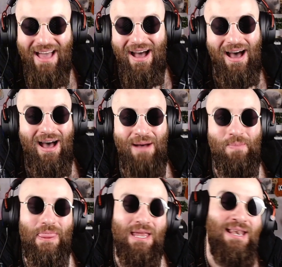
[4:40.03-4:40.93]

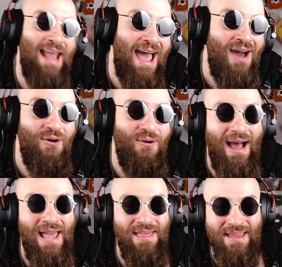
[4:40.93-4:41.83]
Now
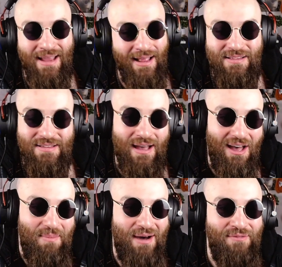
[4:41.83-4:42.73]
I think it's
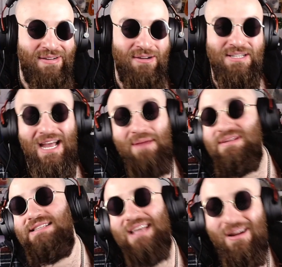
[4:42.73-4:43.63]
about fair time
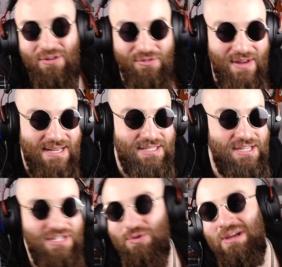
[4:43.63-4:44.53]
to sacrifice
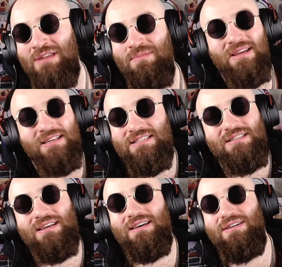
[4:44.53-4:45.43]
this queen, because
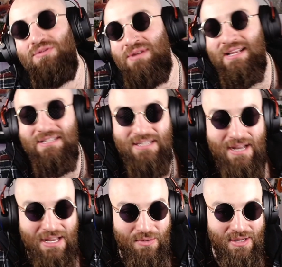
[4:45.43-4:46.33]
who needs it
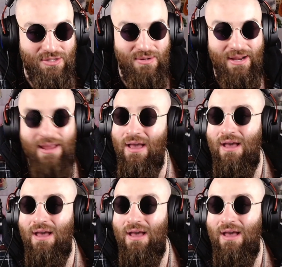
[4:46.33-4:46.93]
anyways, right?